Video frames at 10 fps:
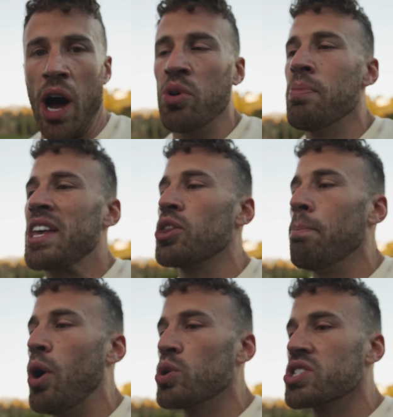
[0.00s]
I want to make the
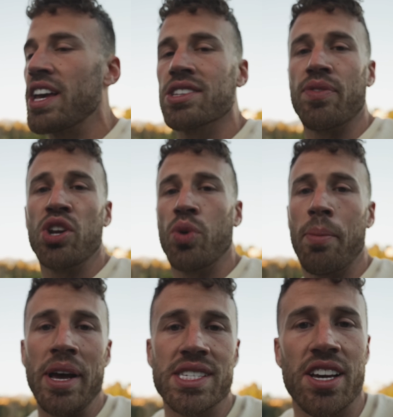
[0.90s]
most sales of anyone
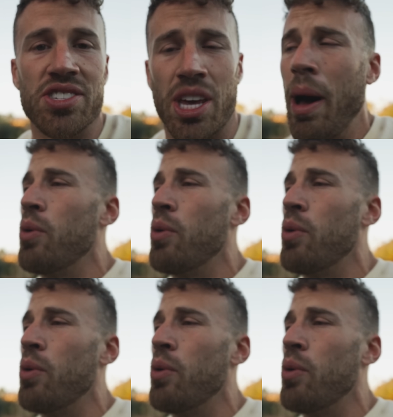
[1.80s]
on my sales team.